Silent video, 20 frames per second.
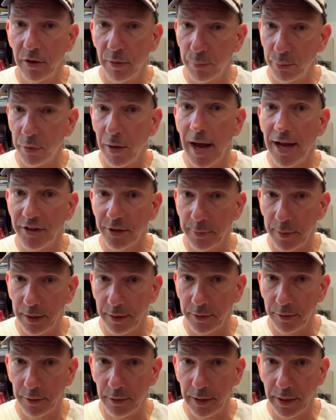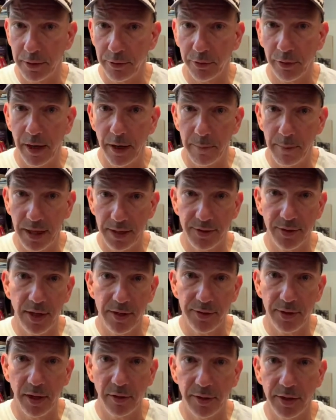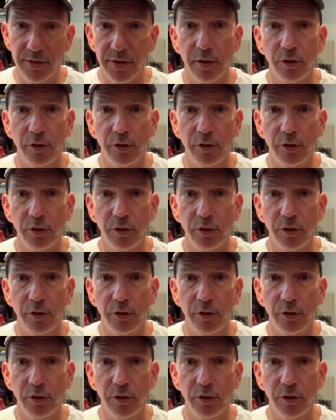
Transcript: of prospect theory and trying to make sense out of things.